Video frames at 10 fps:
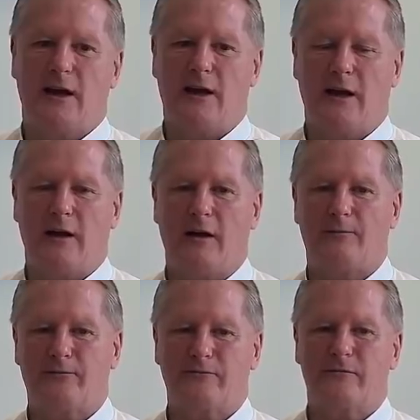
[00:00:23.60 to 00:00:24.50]

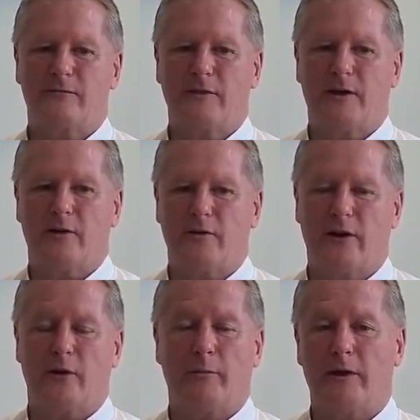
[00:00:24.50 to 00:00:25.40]
are,
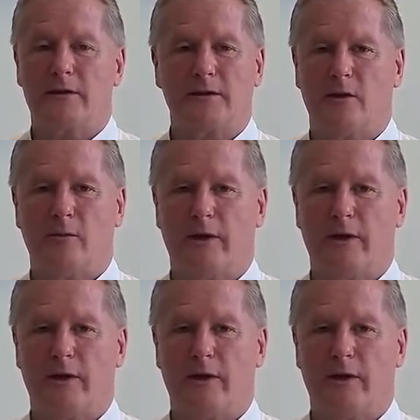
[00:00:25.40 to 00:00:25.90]
they're not being sold